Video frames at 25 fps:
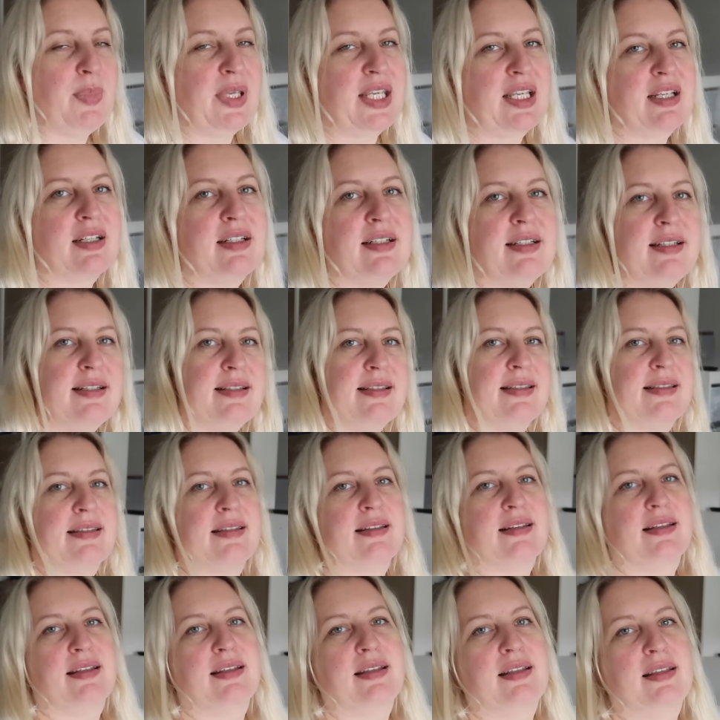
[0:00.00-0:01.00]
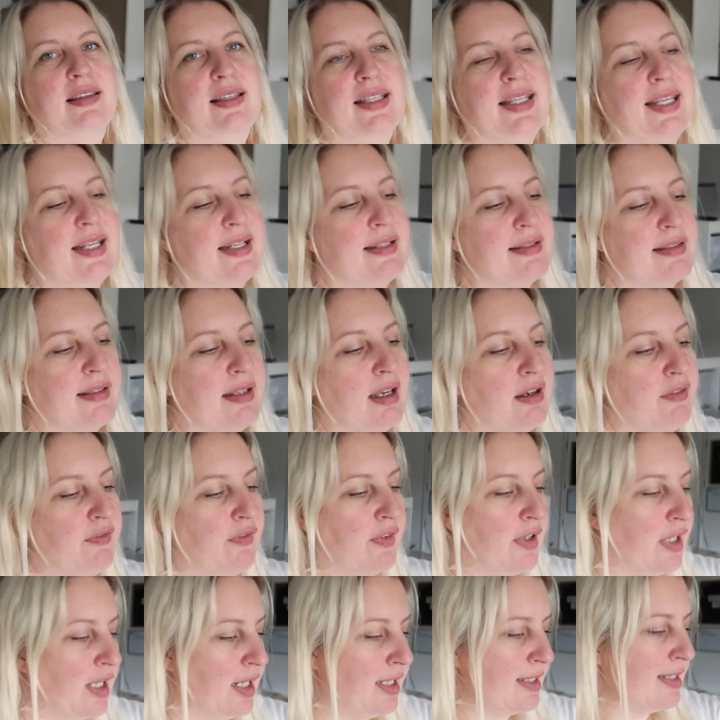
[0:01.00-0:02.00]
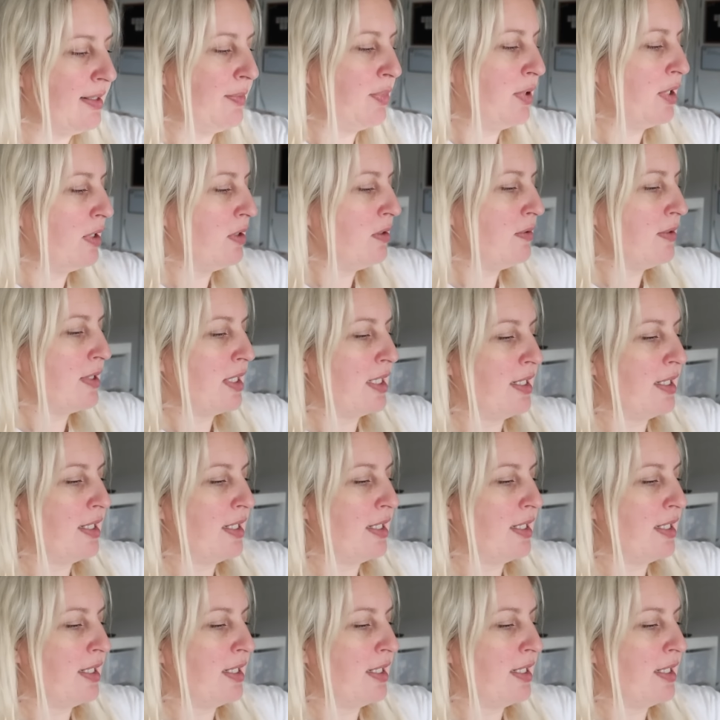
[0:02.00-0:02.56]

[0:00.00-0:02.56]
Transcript: because the kids love icy poles,